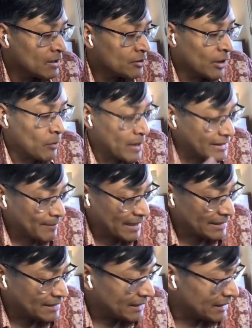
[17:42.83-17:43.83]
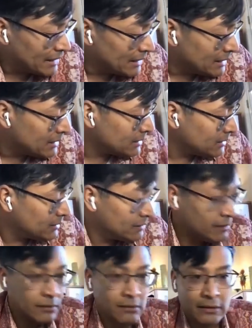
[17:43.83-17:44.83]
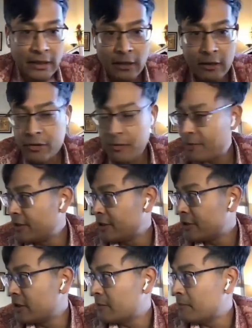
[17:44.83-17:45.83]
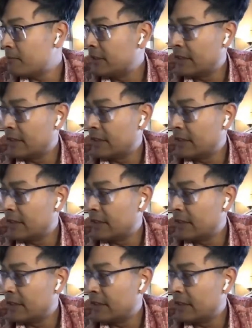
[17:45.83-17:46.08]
So I went to MIT, did entrepreneurship,